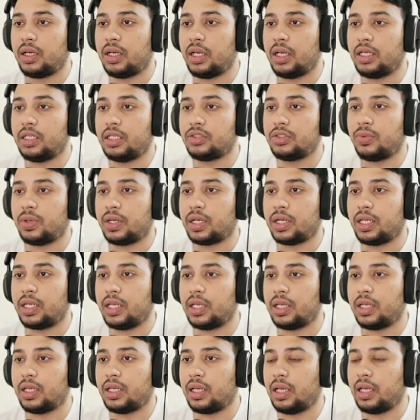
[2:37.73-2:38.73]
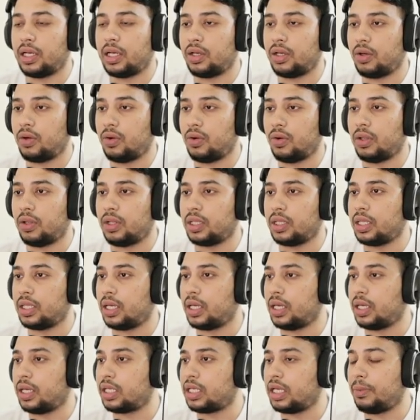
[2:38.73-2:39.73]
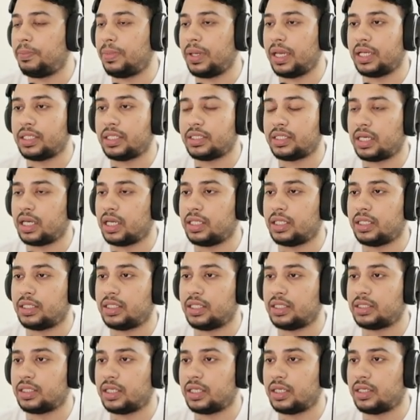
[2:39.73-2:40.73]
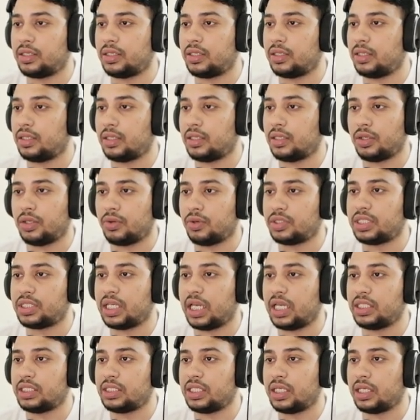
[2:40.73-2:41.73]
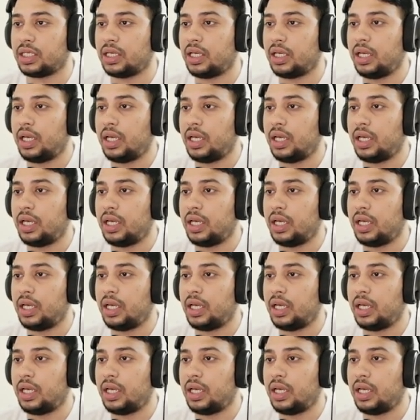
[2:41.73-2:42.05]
It is working, and all the KPIs and other things are changing.